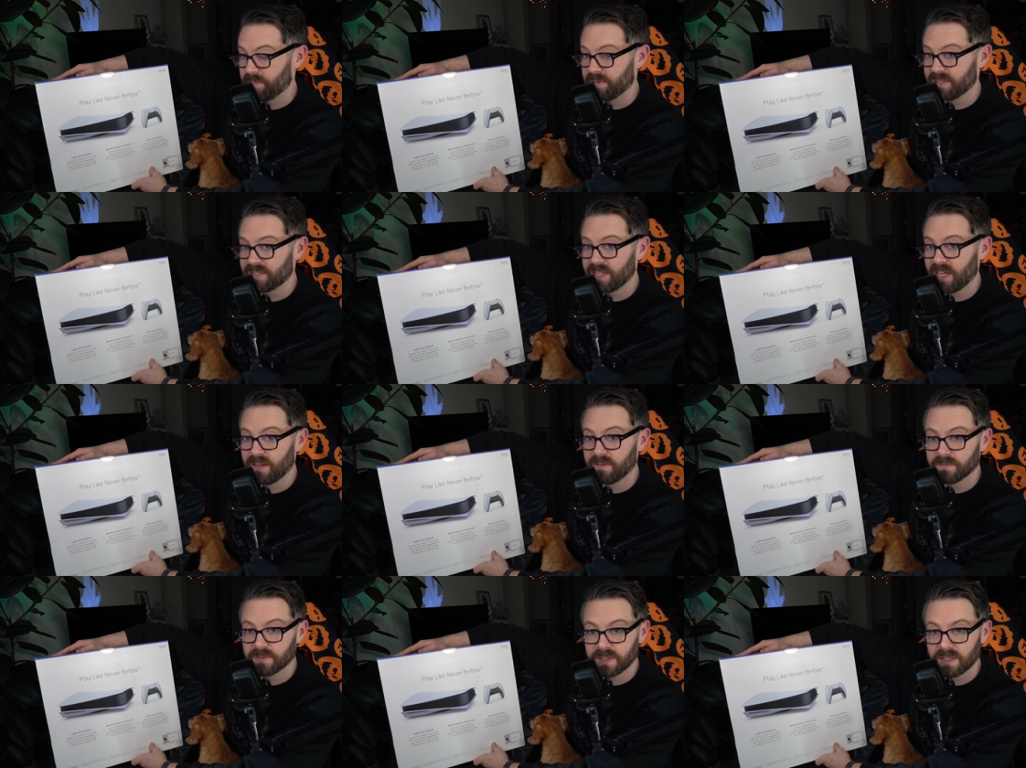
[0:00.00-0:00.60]
been
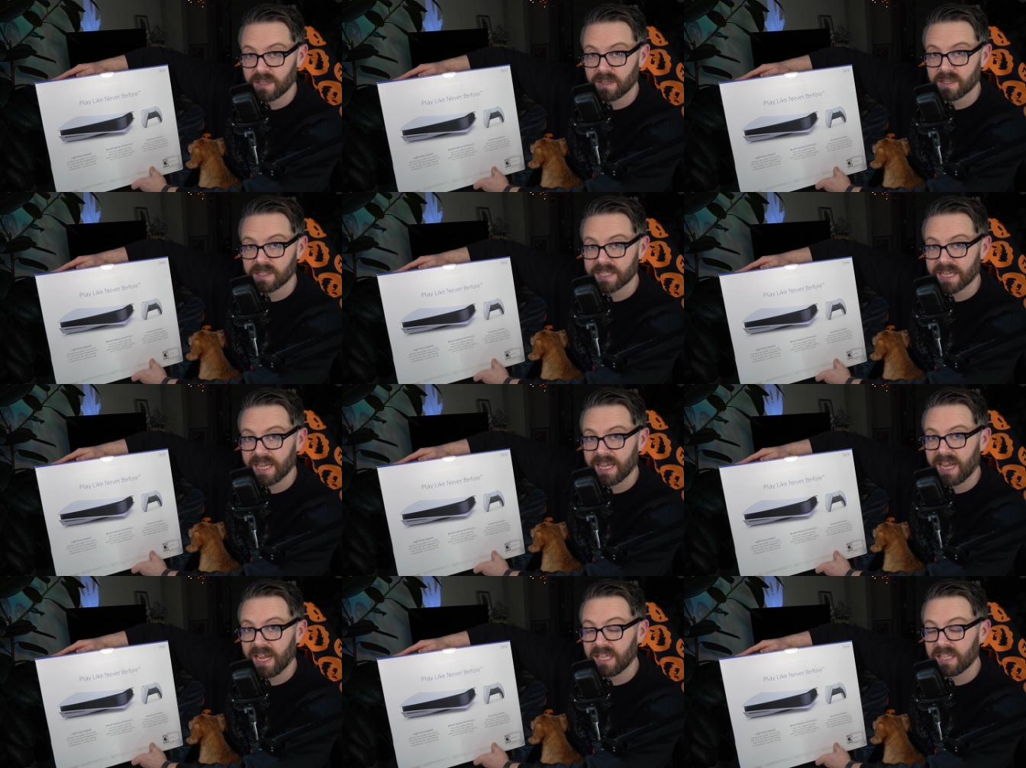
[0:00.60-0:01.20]
saying for years,
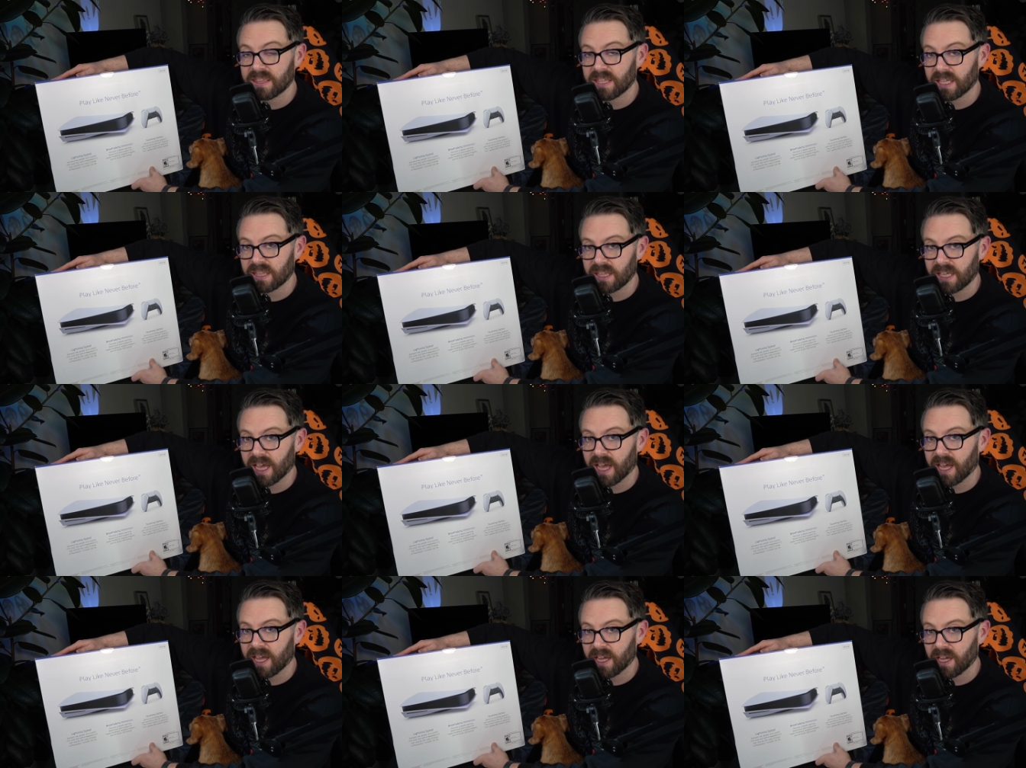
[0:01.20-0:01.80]
I hate that
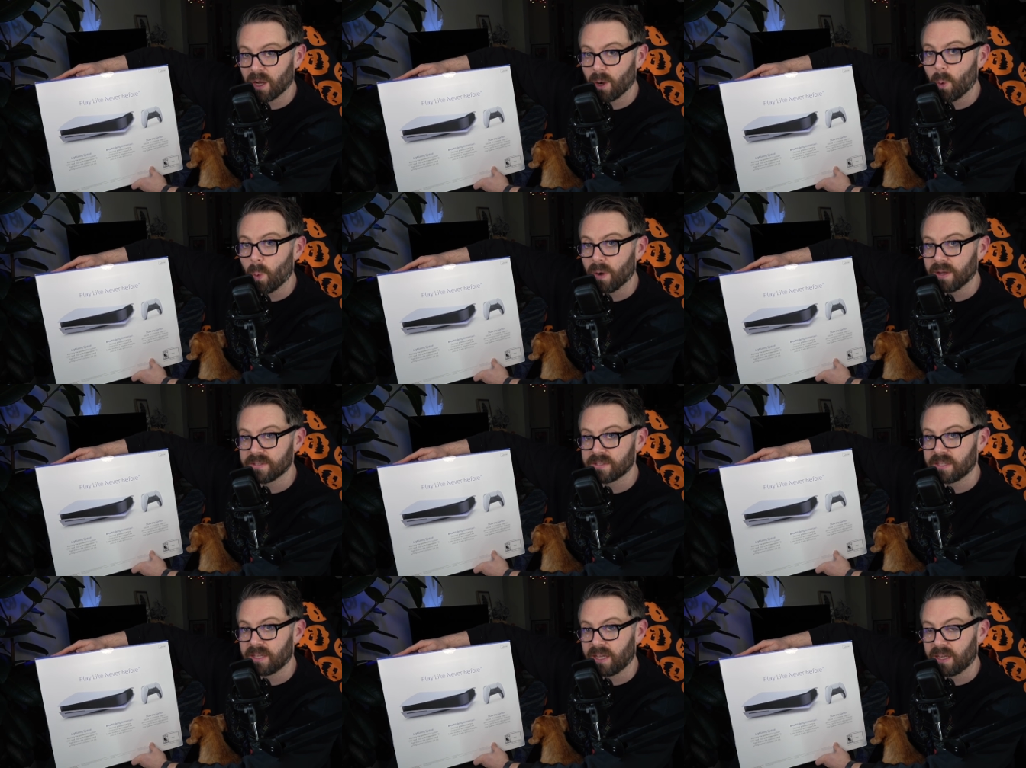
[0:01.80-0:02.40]
the I.O.
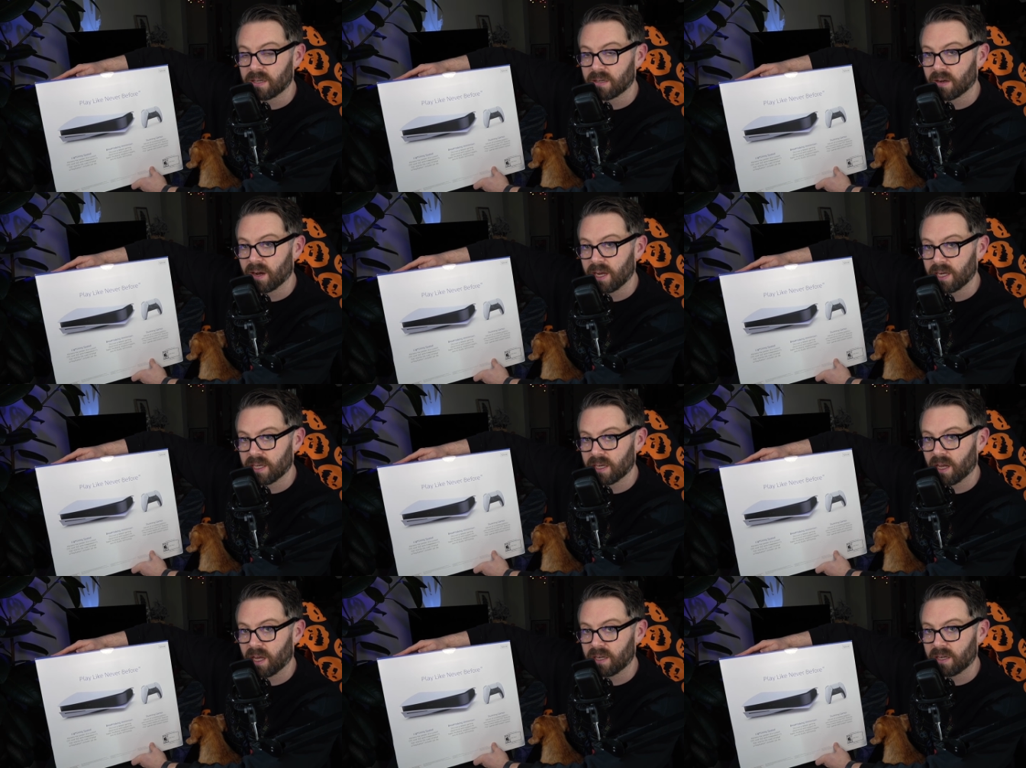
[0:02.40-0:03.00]
wasn't
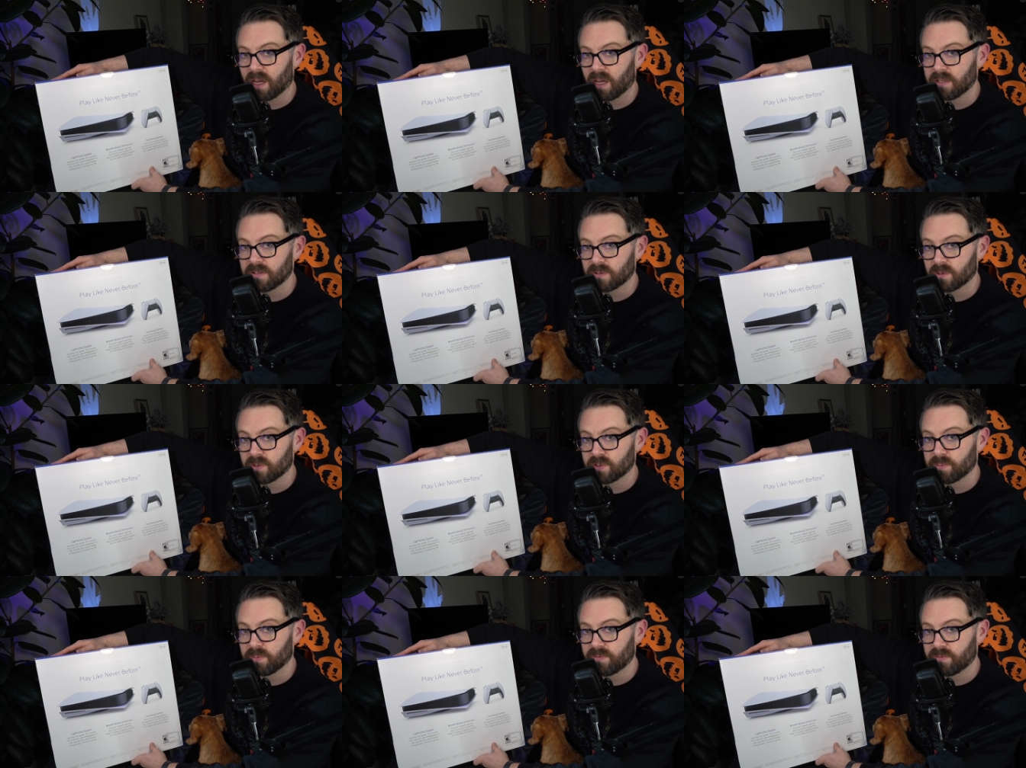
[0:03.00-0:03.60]
integrated on
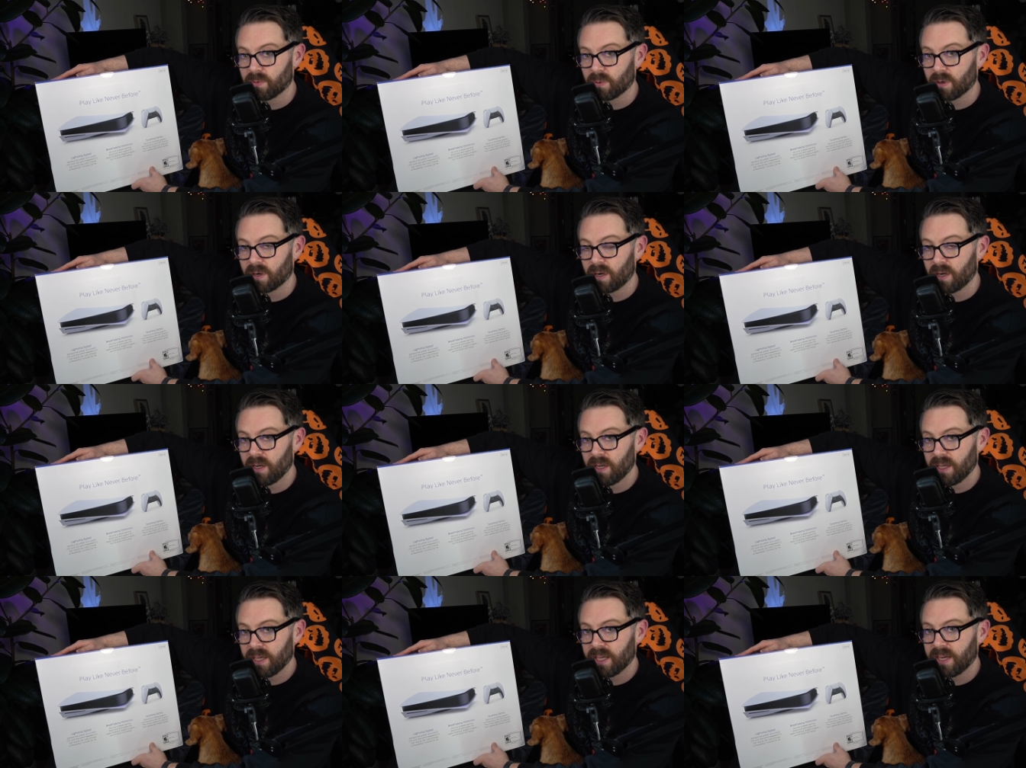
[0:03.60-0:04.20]
consoles before.
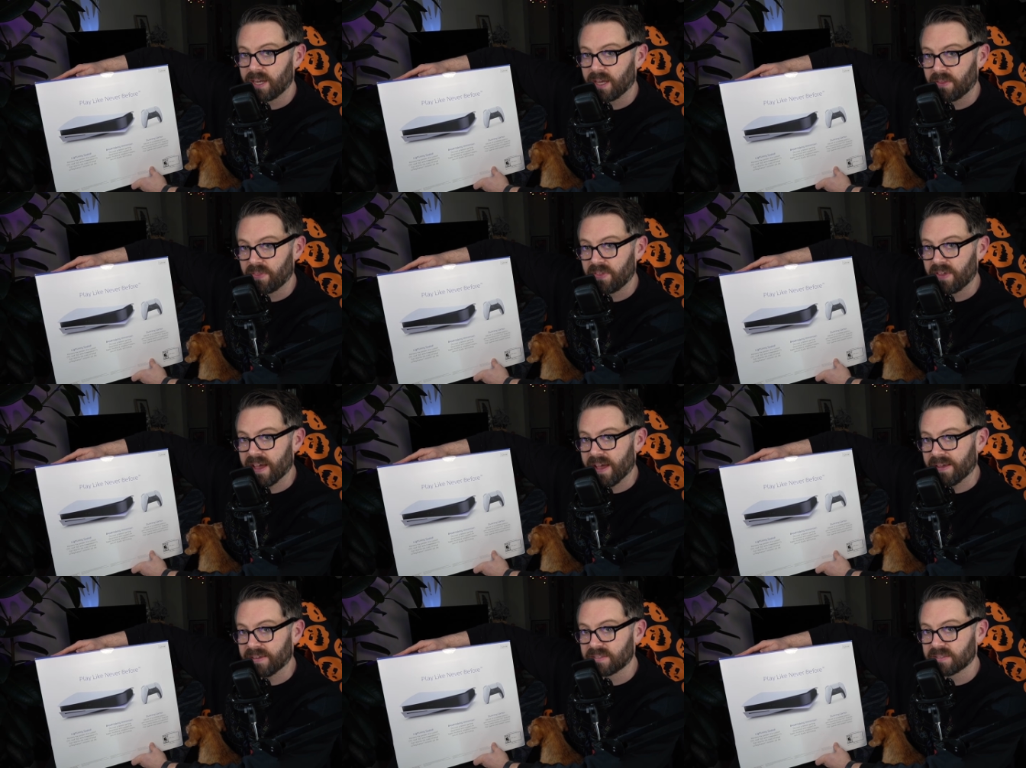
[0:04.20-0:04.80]
And now the
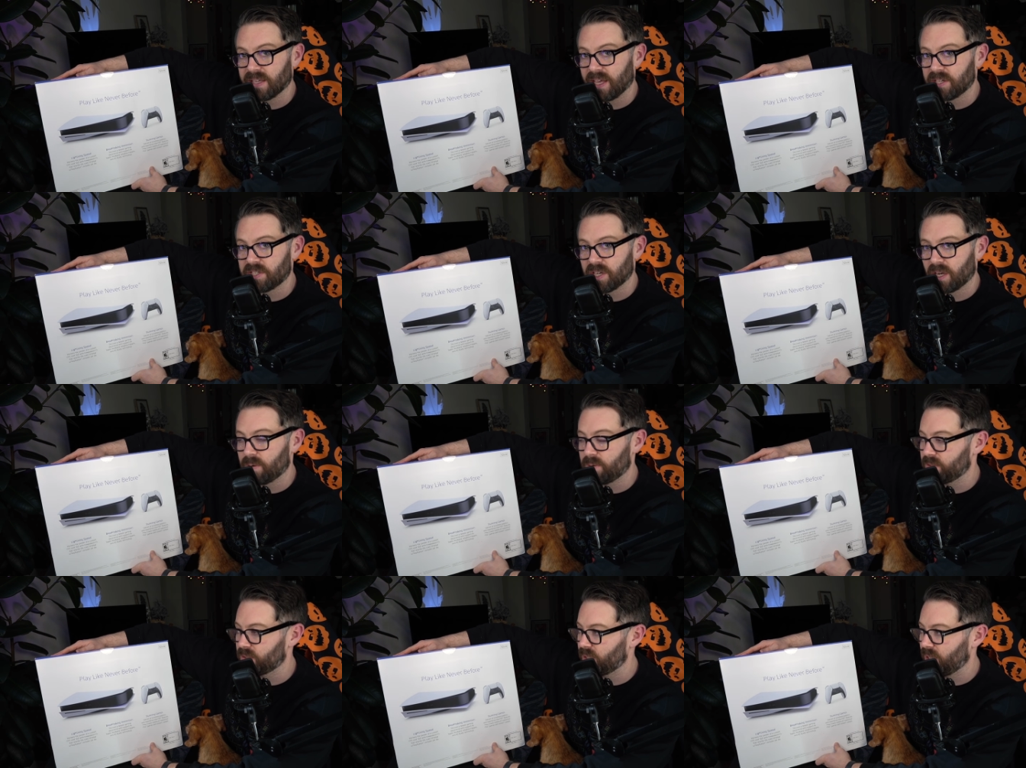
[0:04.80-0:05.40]
I slash
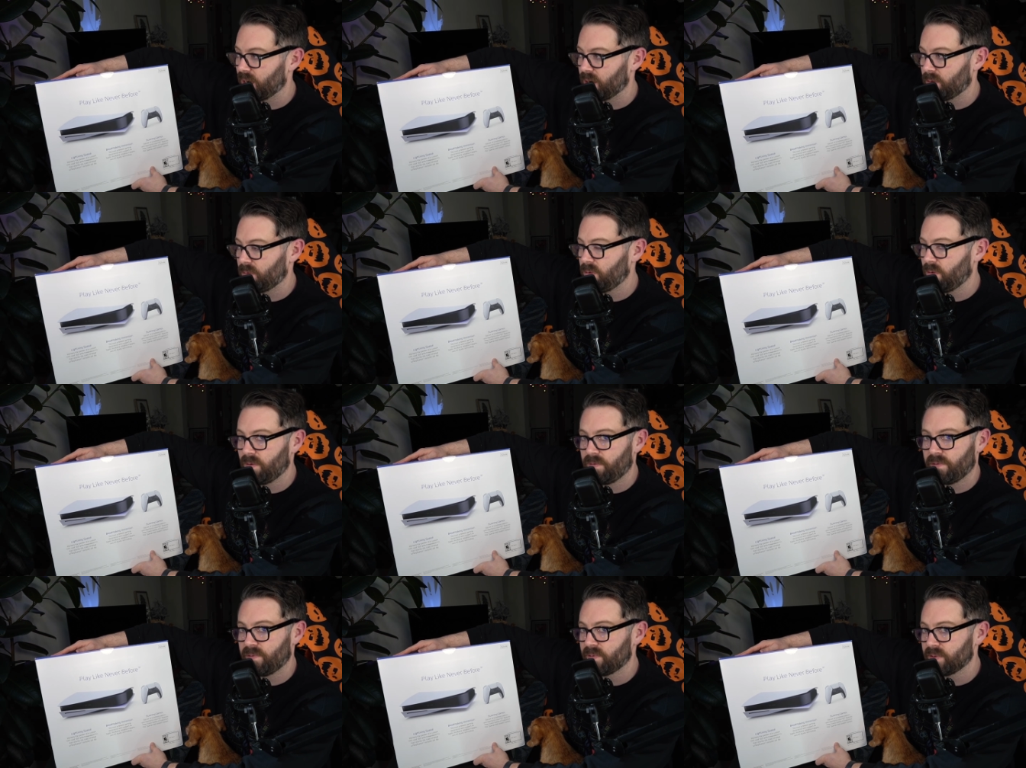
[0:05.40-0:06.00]
O is there.
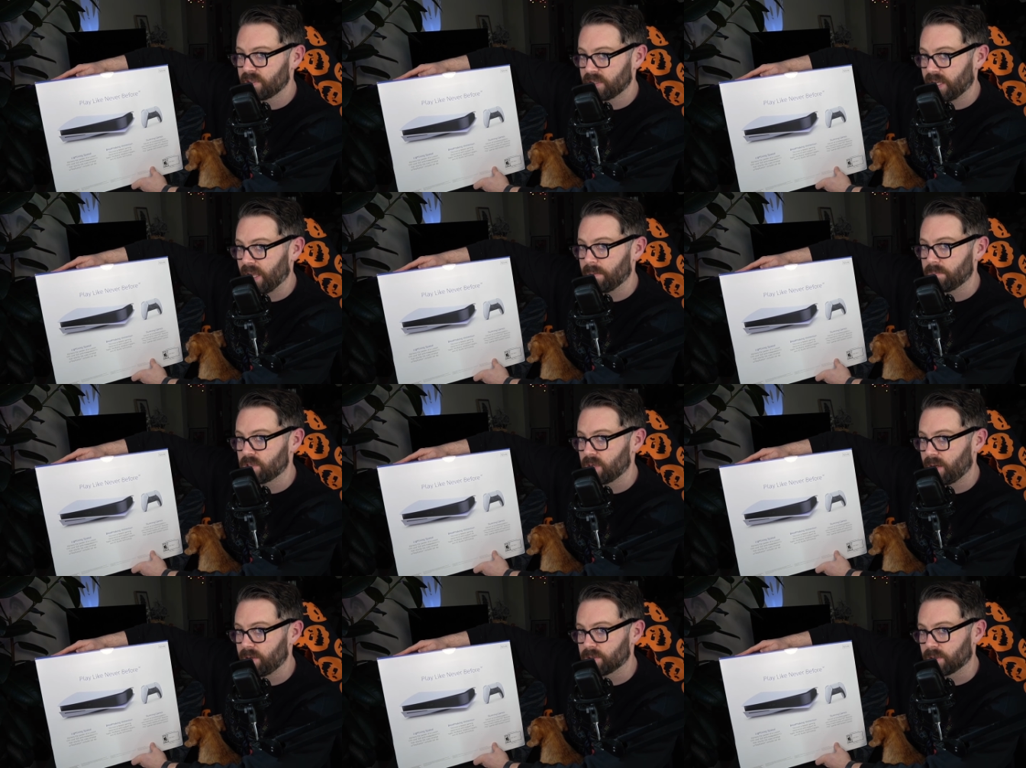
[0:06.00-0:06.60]
Woof, game
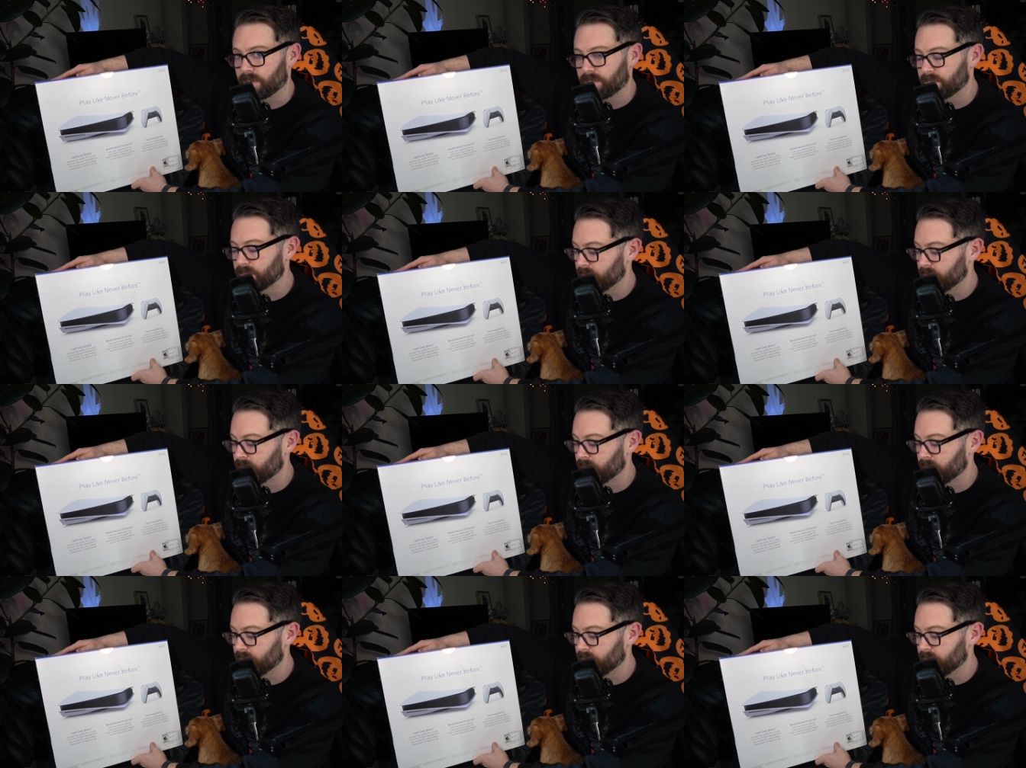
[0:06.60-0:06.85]
changer.